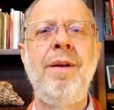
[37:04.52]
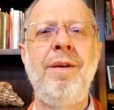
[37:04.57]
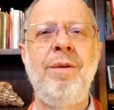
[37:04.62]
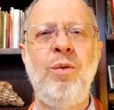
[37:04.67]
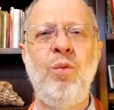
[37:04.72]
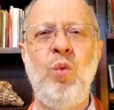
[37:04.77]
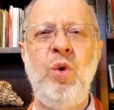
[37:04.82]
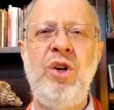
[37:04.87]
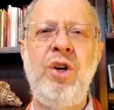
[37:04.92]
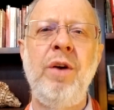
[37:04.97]

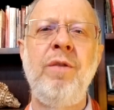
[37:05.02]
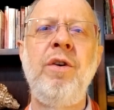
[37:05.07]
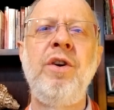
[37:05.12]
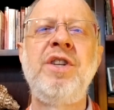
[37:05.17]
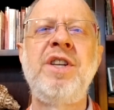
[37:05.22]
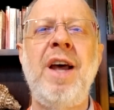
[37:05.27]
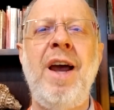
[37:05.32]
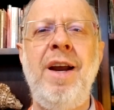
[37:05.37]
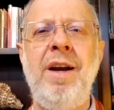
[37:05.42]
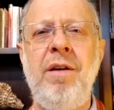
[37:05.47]
whichever
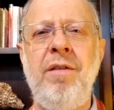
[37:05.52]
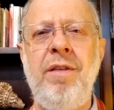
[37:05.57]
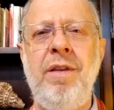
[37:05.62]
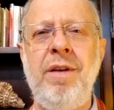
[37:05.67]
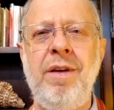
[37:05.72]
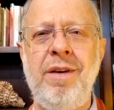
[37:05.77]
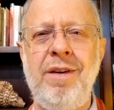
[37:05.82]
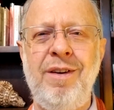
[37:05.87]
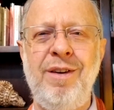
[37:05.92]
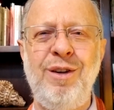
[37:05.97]
side of
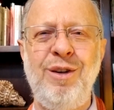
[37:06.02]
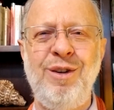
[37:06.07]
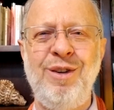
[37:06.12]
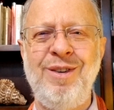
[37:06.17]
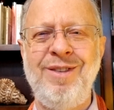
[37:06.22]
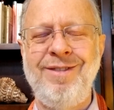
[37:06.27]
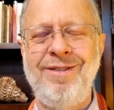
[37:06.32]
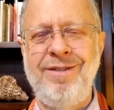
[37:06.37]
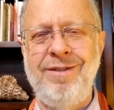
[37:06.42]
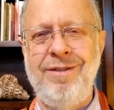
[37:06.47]
the
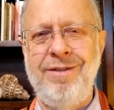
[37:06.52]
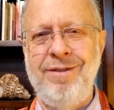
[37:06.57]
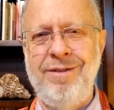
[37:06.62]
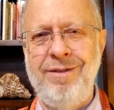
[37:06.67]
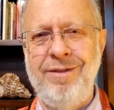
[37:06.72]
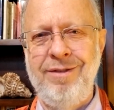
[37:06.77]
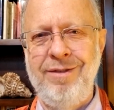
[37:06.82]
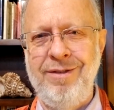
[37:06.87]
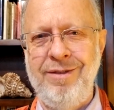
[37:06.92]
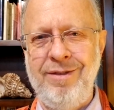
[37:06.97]

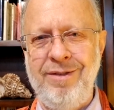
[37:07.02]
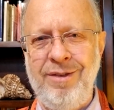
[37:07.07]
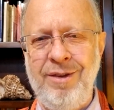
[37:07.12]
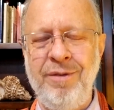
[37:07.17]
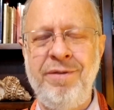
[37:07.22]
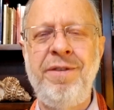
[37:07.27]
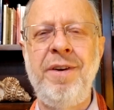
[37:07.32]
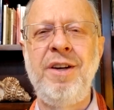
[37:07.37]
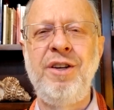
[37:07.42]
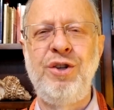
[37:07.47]

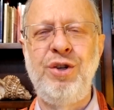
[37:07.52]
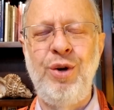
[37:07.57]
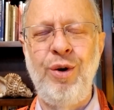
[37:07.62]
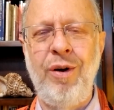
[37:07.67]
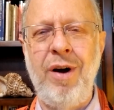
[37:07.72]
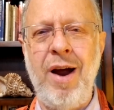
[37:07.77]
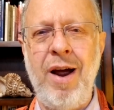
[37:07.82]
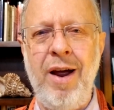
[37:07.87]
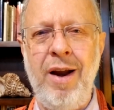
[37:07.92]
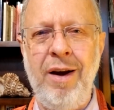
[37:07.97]
fence you're
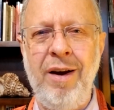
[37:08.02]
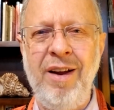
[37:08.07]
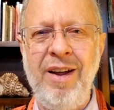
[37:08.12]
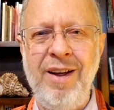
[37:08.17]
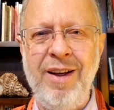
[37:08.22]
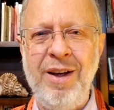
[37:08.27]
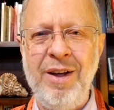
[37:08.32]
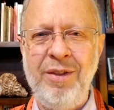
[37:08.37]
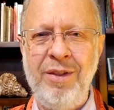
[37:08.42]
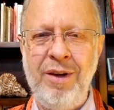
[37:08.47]
on,
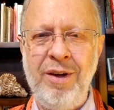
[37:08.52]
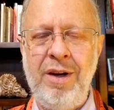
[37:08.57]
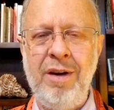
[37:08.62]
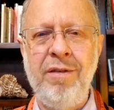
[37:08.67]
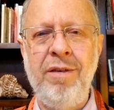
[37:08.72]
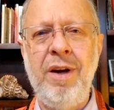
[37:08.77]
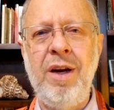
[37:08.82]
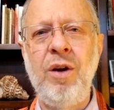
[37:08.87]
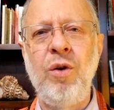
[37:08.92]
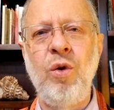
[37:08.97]
the
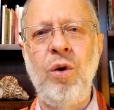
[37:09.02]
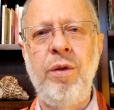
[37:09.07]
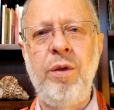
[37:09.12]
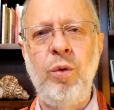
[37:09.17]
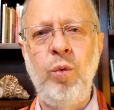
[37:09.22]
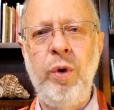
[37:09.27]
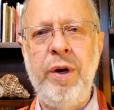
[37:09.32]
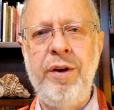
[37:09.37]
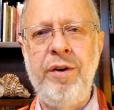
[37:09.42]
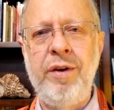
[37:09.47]
giving or the
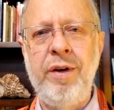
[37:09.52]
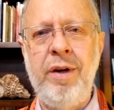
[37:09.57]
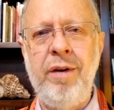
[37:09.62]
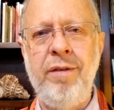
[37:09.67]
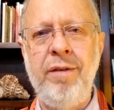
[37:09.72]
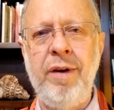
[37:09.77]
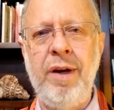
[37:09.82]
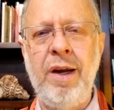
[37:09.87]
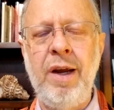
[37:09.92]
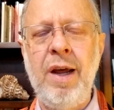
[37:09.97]

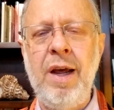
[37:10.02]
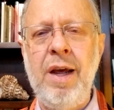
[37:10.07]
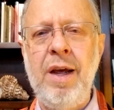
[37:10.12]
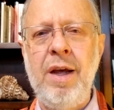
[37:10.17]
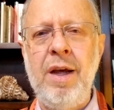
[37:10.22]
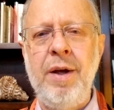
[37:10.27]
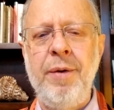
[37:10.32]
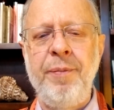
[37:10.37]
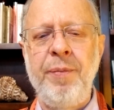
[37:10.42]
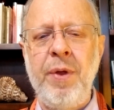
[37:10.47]
receiving,
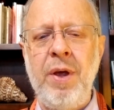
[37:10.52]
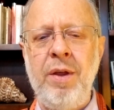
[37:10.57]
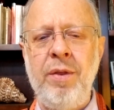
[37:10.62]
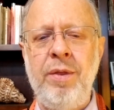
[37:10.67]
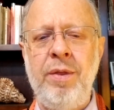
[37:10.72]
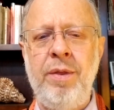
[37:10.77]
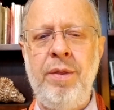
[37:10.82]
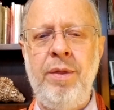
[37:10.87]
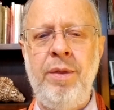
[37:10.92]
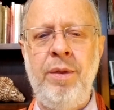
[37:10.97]

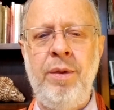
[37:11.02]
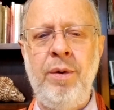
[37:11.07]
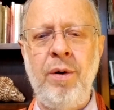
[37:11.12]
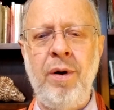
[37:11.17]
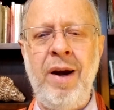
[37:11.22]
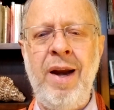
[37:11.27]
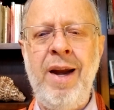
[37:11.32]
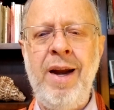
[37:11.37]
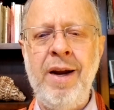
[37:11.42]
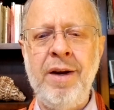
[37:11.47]
there
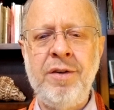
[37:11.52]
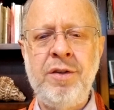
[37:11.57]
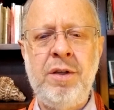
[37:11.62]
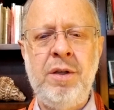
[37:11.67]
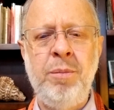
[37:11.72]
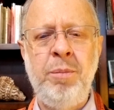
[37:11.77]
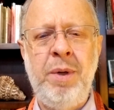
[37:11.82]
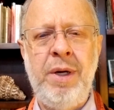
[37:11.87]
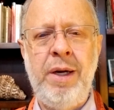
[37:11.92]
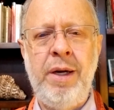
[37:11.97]
has to
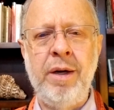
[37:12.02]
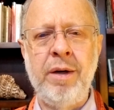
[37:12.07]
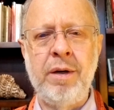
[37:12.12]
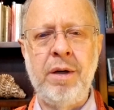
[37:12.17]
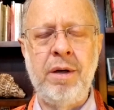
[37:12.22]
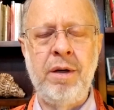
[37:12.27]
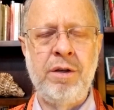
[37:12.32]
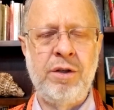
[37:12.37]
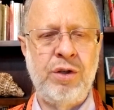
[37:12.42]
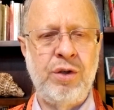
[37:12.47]
be a
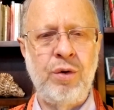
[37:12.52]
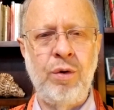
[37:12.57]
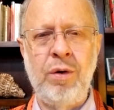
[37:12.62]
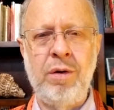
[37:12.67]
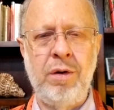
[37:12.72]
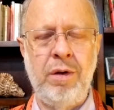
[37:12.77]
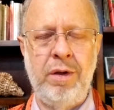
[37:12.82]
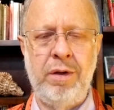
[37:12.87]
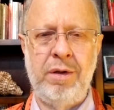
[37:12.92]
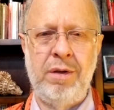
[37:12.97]

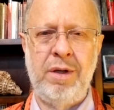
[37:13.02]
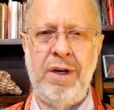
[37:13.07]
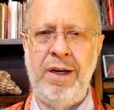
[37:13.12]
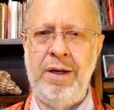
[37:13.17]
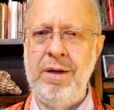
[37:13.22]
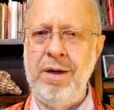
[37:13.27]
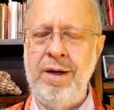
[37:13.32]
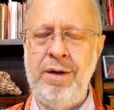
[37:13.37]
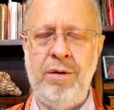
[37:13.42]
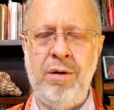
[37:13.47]
circle.
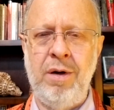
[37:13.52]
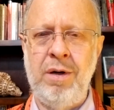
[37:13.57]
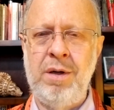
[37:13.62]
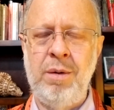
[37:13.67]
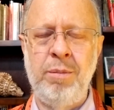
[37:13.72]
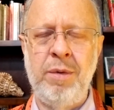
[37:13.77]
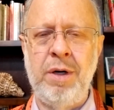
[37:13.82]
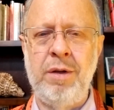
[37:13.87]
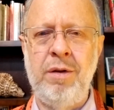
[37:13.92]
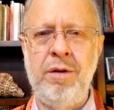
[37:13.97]
I talked
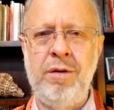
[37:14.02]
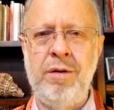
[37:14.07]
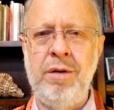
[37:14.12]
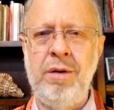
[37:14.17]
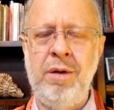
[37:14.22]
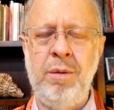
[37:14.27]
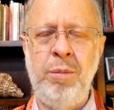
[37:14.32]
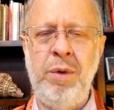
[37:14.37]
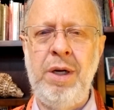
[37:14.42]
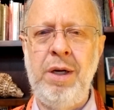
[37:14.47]
about this in the
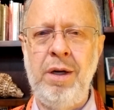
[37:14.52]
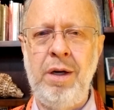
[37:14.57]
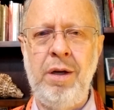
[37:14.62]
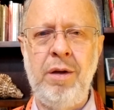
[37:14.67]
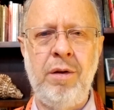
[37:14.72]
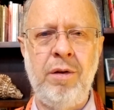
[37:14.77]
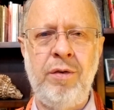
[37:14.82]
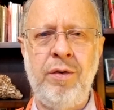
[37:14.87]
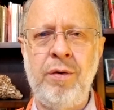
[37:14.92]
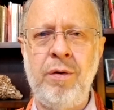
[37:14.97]
beginning of the
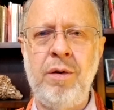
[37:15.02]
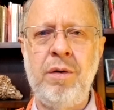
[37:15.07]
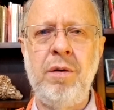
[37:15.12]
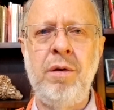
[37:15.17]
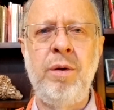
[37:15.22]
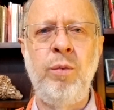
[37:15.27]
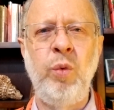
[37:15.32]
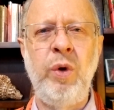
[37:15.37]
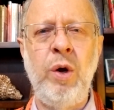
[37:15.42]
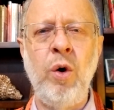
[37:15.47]
circle, and
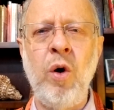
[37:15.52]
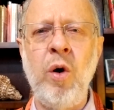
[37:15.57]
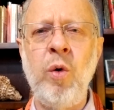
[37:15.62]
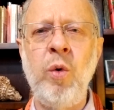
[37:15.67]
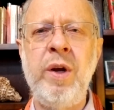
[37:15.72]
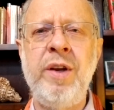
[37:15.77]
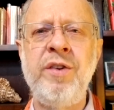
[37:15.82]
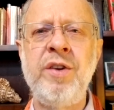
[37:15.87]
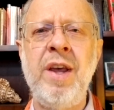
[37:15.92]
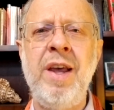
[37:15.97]
we
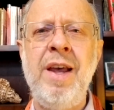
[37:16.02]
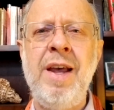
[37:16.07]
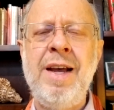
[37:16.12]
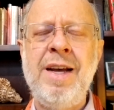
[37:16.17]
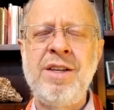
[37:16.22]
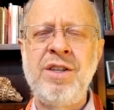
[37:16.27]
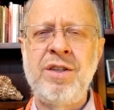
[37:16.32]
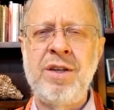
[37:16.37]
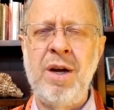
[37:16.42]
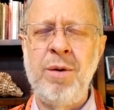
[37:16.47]
always
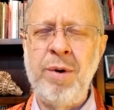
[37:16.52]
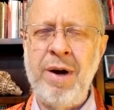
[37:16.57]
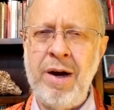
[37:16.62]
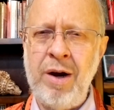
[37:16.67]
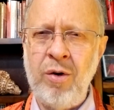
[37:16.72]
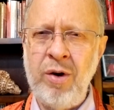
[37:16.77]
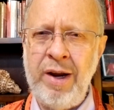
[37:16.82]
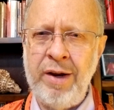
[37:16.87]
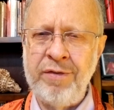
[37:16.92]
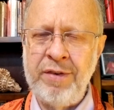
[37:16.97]
somehow
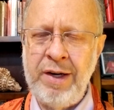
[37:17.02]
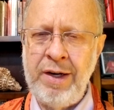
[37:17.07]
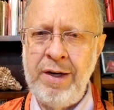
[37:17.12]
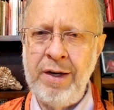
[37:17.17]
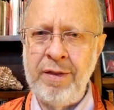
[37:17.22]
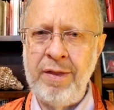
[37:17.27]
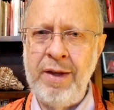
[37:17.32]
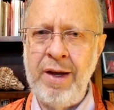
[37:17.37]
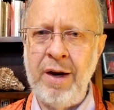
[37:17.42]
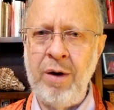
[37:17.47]
have to
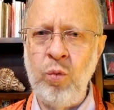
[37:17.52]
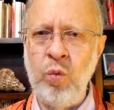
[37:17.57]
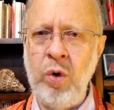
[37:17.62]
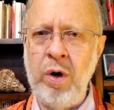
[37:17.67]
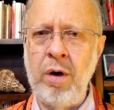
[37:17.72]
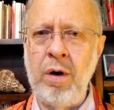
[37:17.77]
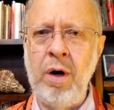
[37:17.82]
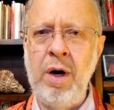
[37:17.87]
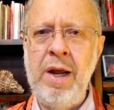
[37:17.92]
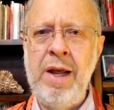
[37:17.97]
get that
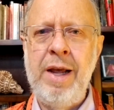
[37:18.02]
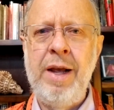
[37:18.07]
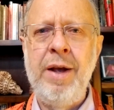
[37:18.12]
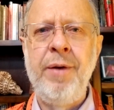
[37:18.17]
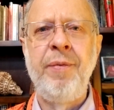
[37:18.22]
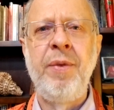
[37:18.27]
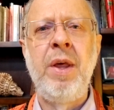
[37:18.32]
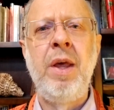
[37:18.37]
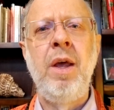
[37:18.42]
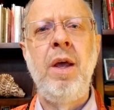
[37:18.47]
where
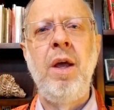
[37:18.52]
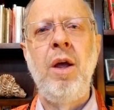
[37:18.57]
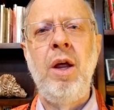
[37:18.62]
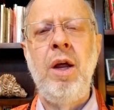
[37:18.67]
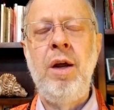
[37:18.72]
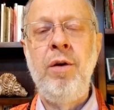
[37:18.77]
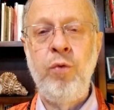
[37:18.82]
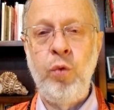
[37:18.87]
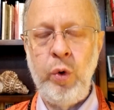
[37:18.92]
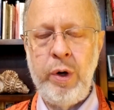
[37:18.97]

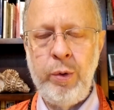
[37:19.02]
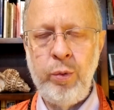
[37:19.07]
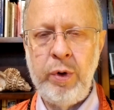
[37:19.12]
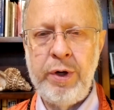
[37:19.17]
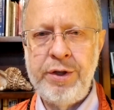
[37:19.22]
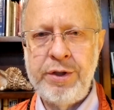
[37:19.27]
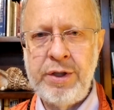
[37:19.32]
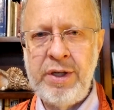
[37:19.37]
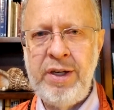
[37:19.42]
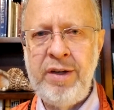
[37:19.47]
if we
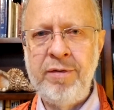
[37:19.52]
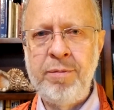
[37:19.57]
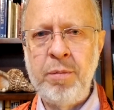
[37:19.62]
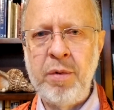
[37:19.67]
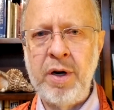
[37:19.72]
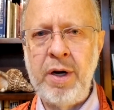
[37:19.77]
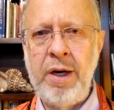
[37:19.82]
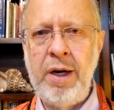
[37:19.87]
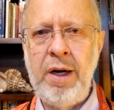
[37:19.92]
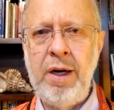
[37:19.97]
receive
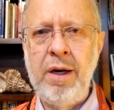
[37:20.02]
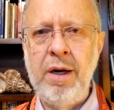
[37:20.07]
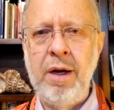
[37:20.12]
money,